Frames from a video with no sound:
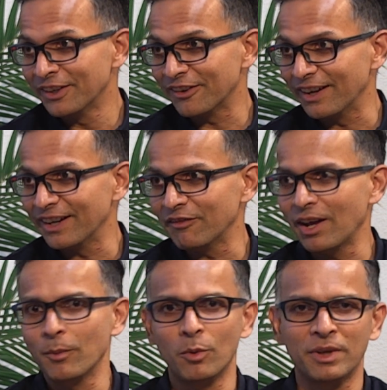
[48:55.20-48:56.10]
Right? If
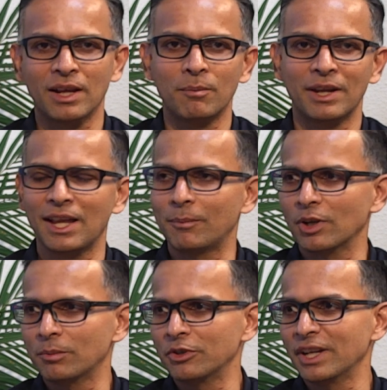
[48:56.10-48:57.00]
I'm opening up my
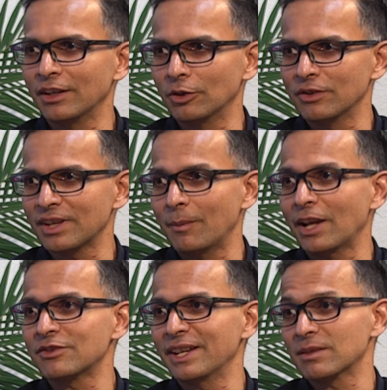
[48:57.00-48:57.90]
laptop to take notes, I'm
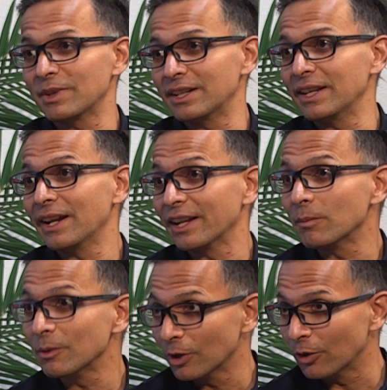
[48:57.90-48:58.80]
actually explicitly letting
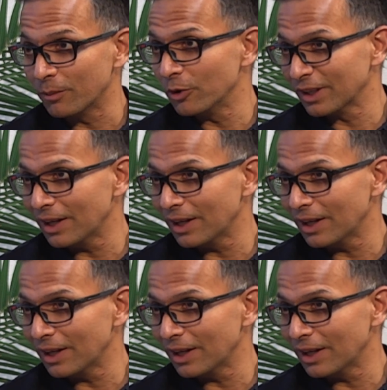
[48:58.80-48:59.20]
people know I'm doing that.